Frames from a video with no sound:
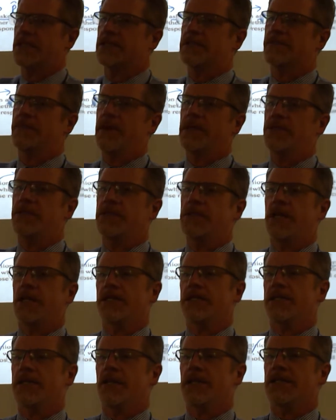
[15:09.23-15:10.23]
It's about United
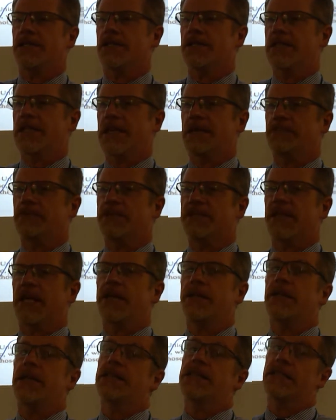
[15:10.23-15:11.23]
States examples,
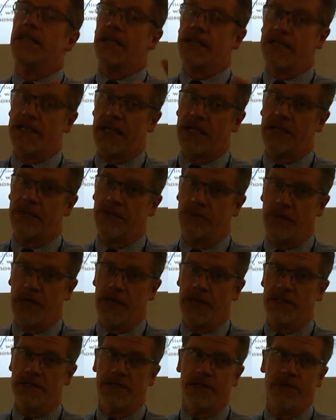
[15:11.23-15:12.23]
unless they say
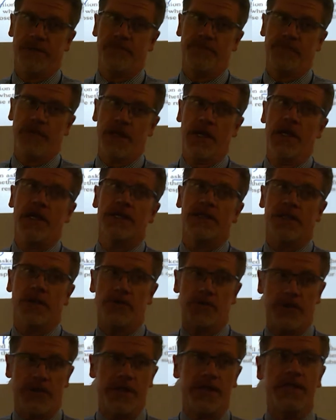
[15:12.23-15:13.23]
otherwise.
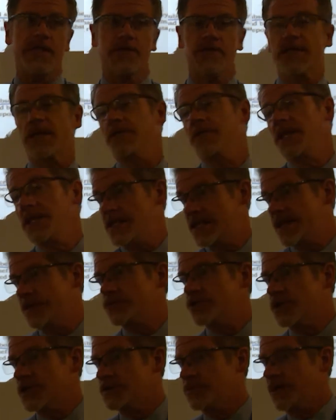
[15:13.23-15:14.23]
So these are some of the
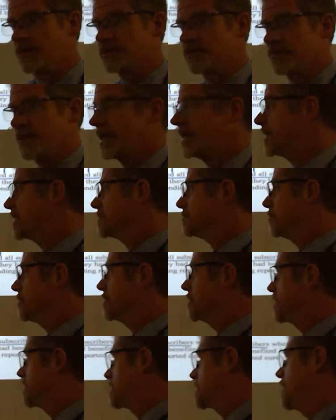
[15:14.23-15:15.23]
assumptions we have to make as
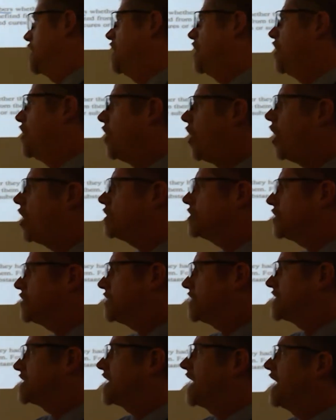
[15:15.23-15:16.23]
we're all
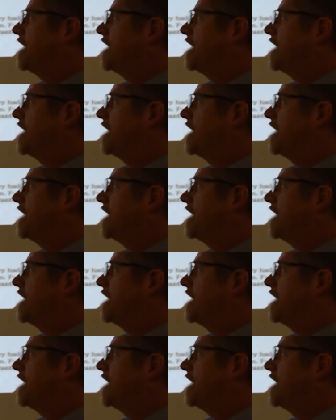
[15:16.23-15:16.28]
U.S.